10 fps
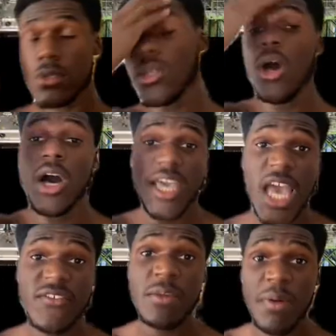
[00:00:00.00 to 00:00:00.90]

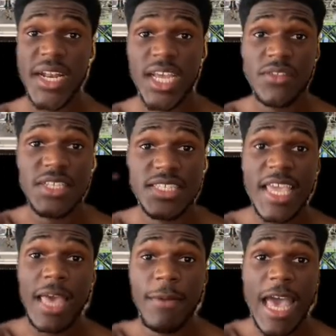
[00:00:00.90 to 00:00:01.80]
Dog, everybody on this
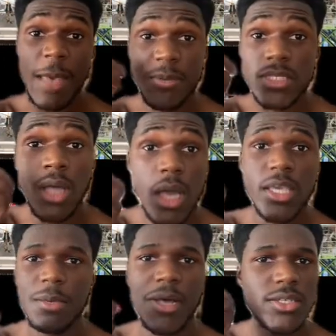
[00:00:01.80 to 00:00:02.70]
damn app is
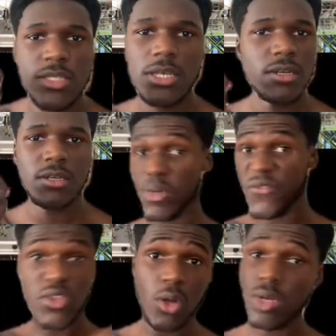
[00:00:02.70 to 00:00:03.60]
talking about CERN.
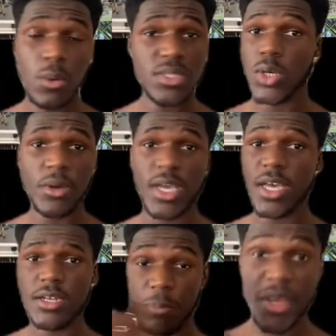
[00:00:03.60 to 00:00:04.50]
But if you don't know what's going
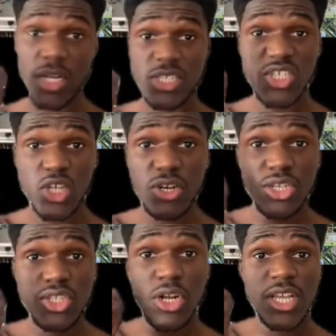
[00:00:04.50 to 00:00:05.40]
on, apparently
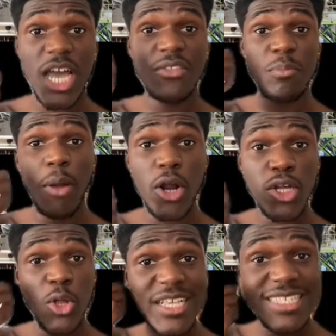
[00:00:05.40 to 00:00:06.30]
CERN is turning on their
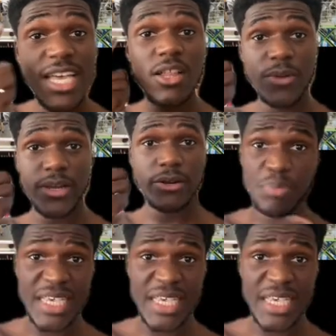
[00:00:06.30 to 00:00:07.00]
particle accelerator.